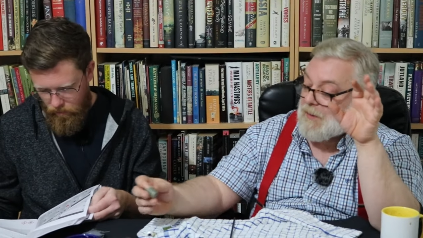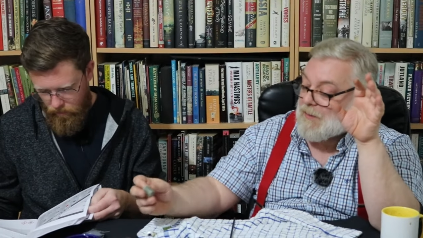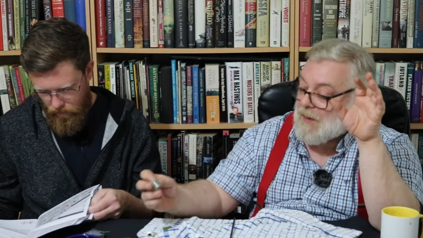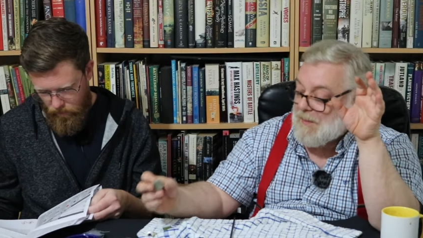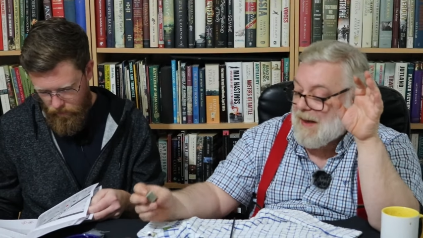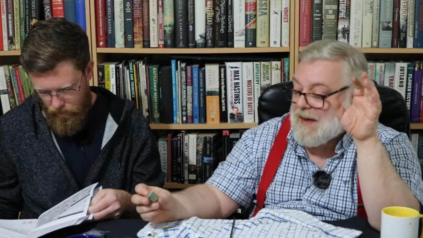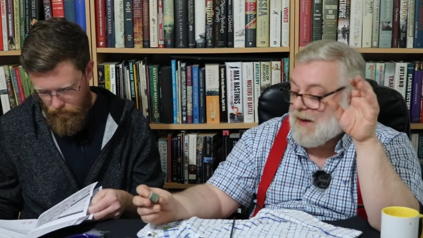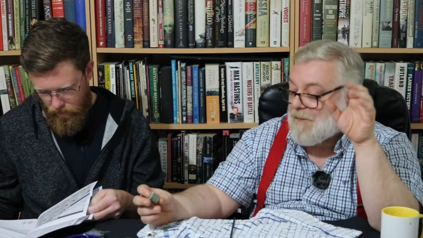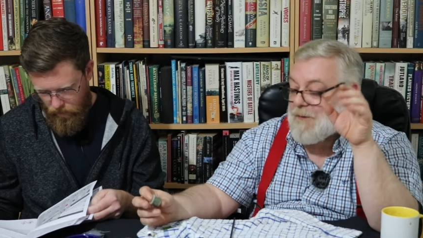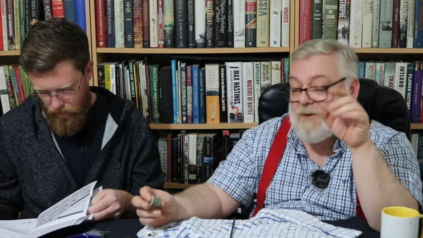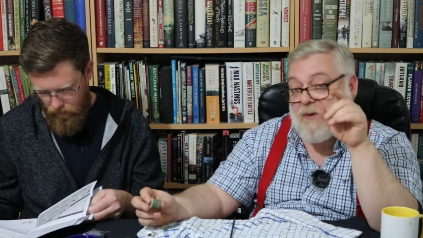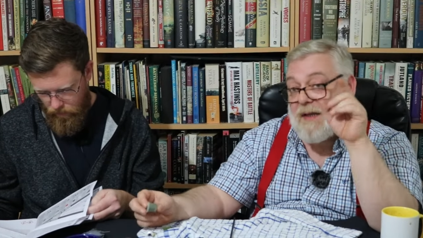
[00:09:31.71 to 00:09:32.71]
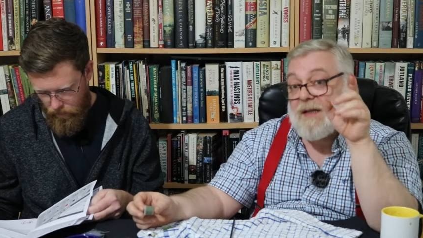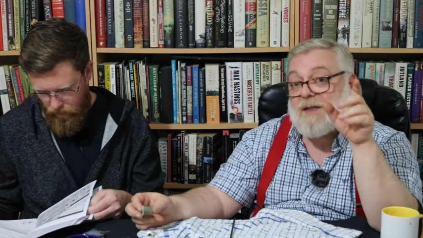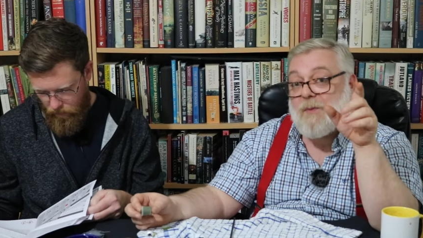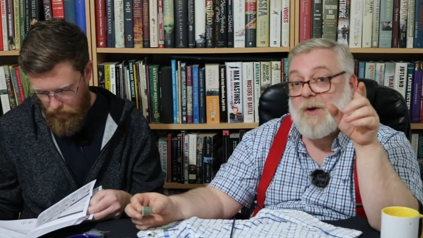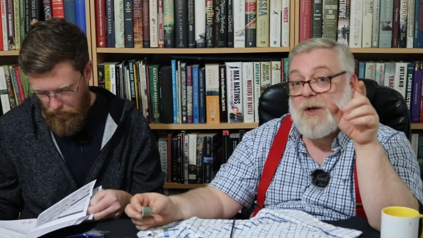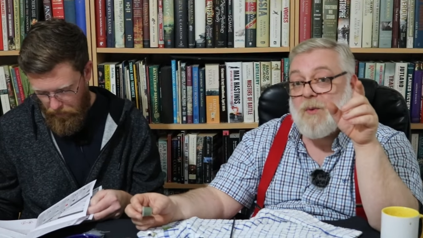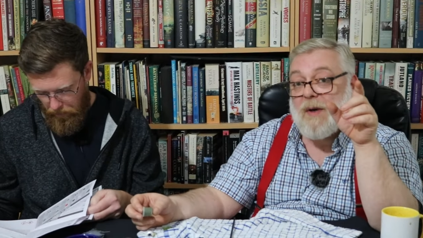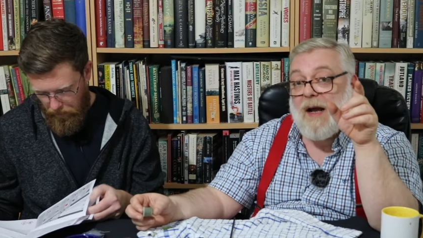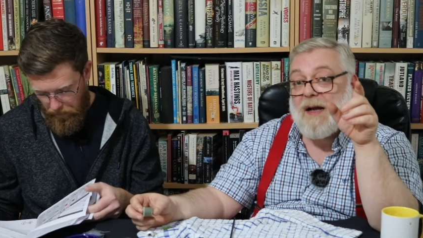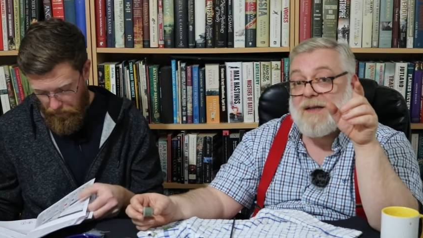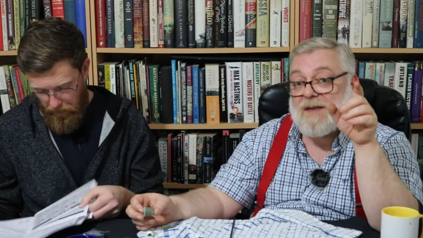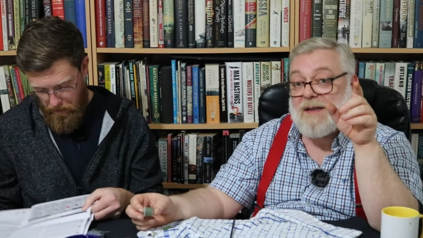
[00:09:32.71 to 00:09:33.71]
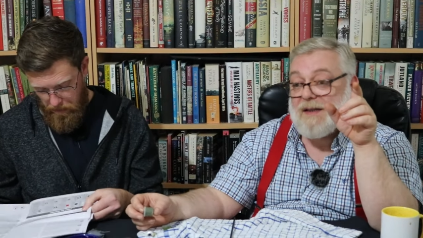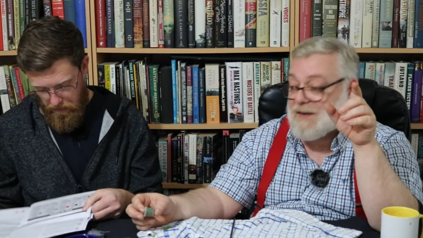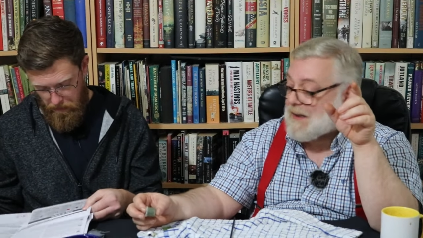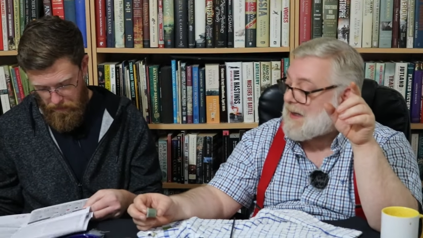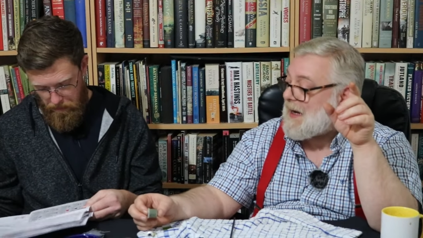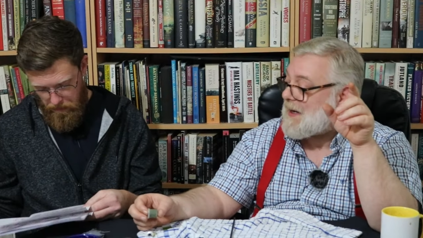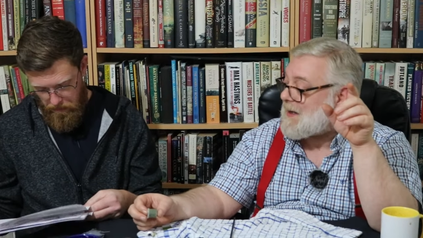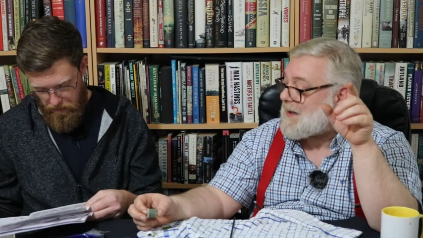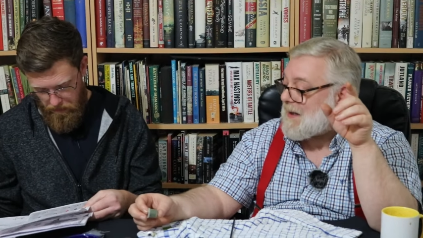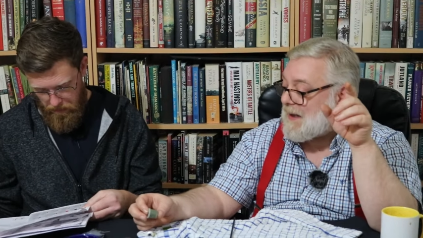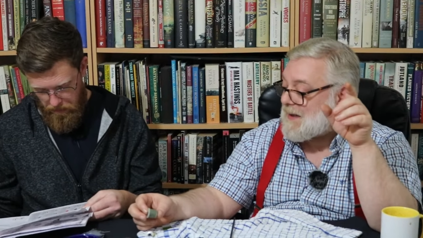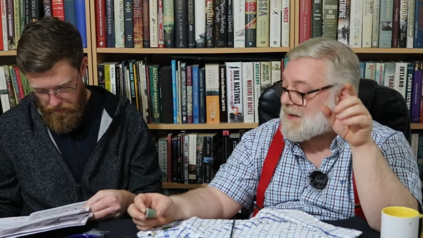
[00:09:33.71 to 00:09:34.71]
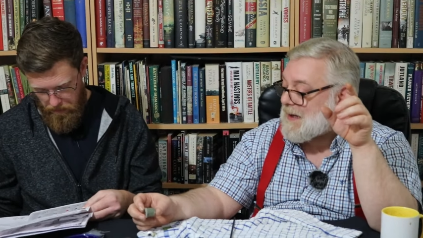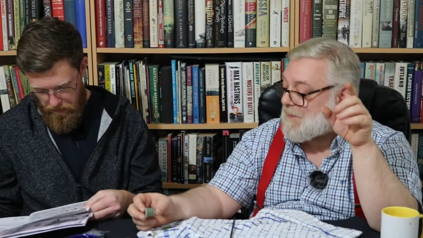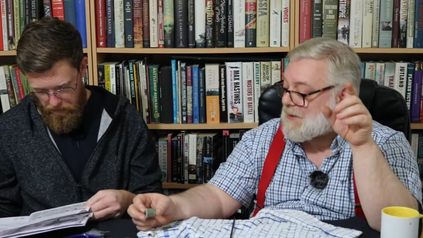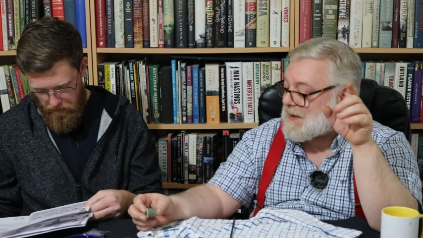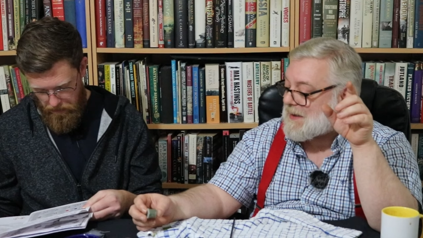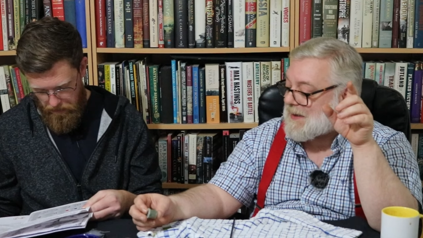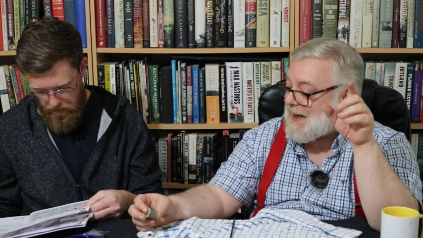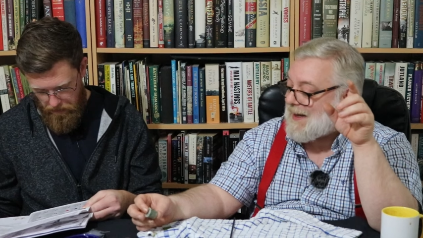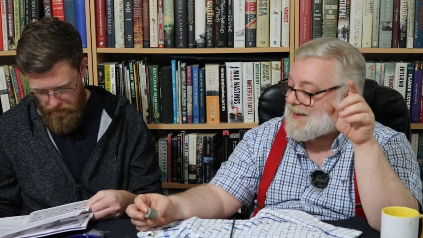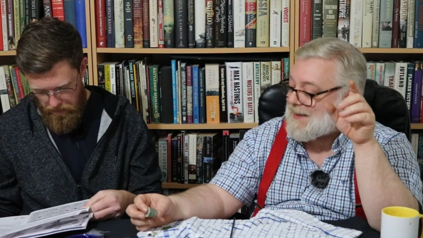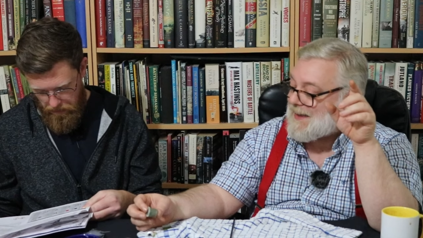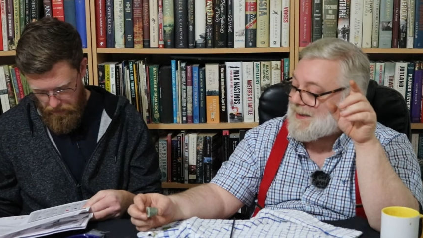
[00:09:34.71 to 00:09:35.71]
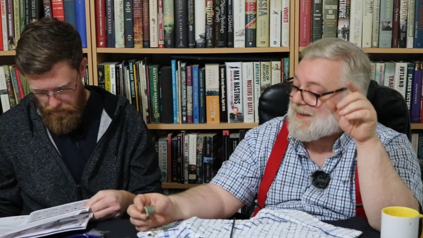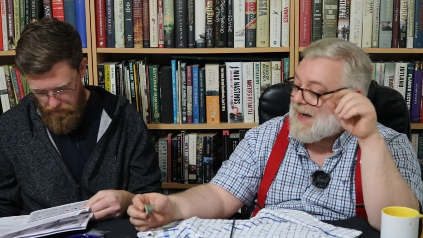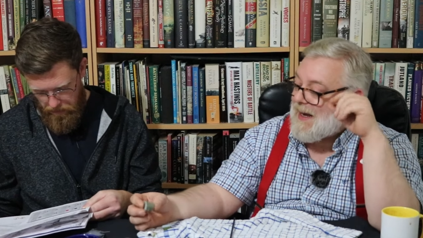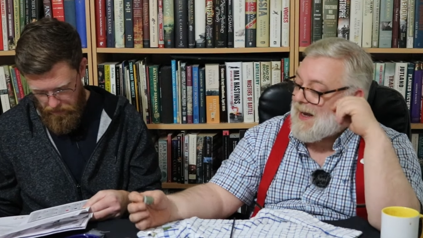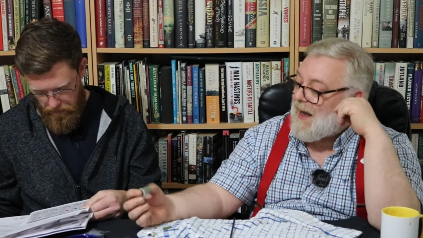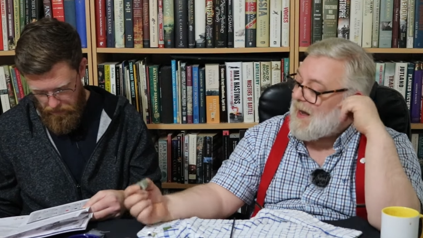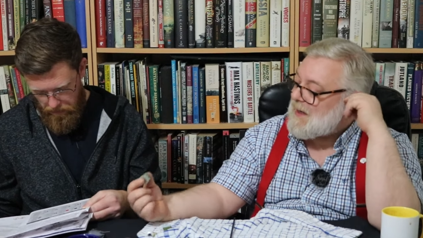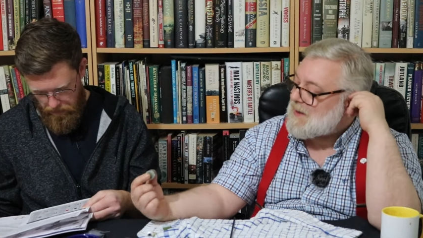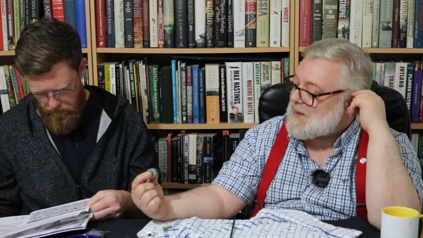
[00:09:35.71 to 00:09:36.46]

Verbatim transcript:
Speaker 1: the main difference between this and what you would have had as a, as a kid in the, in the 70s and 80s is